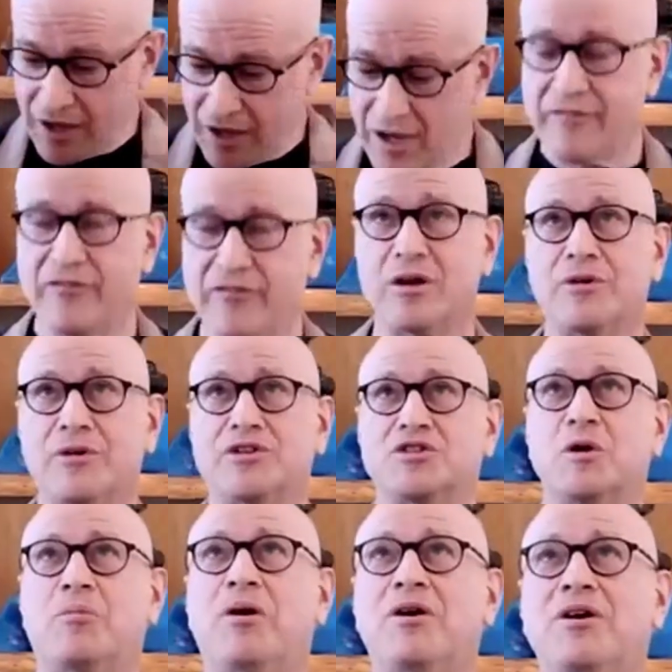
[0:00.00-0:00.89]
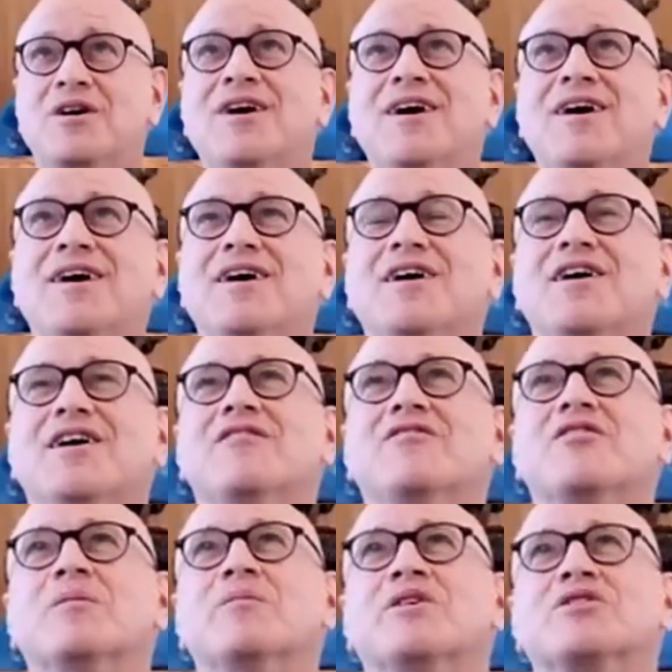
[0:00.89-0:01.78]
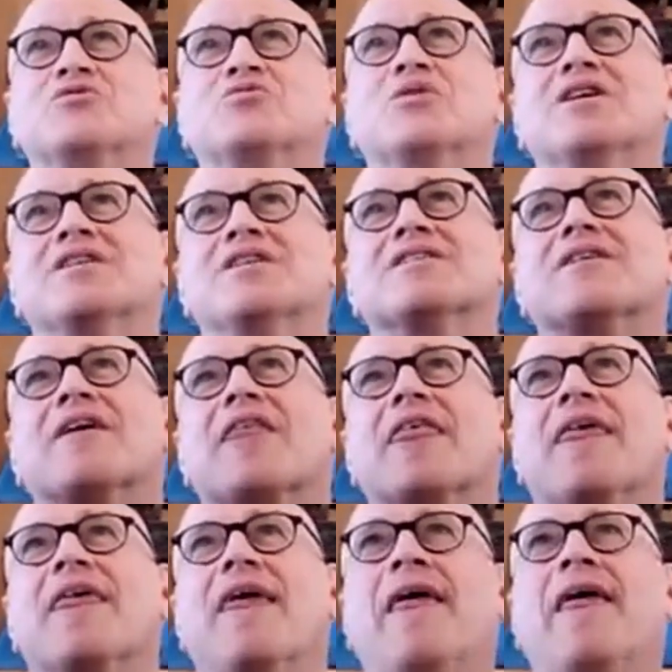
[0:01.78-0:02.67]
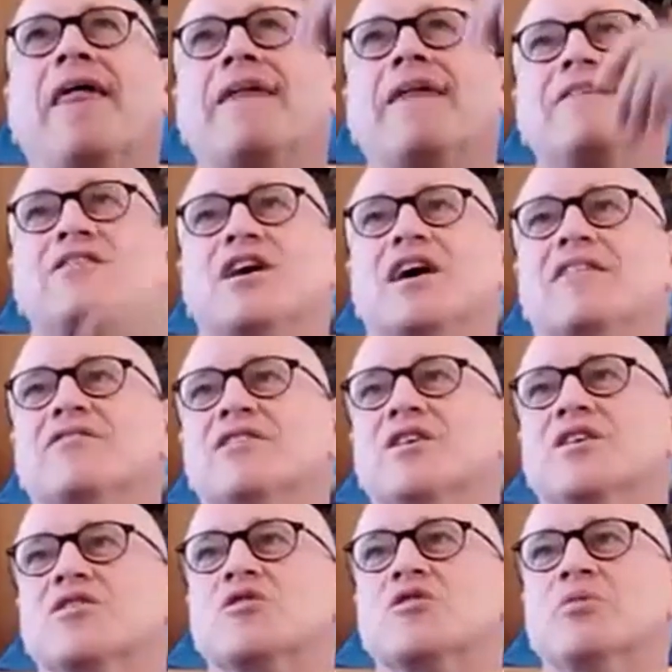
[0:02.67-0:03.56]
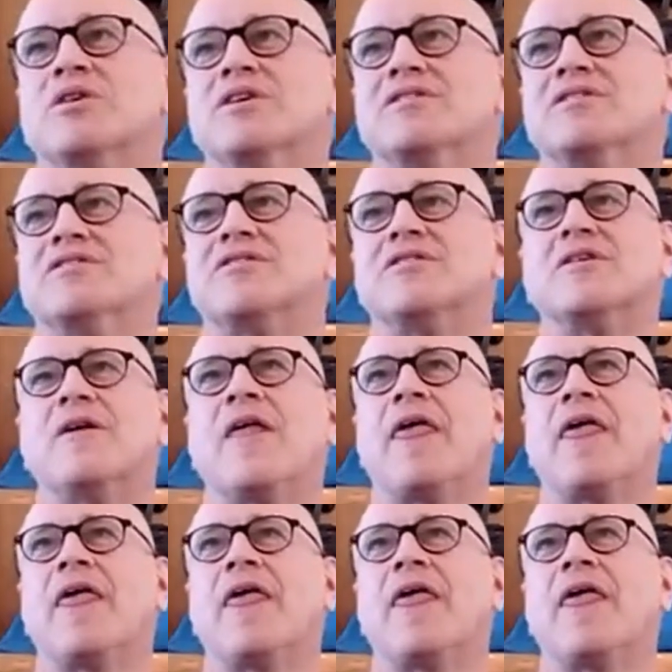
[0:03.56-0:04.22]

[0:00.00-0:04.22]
I very much want to have the experience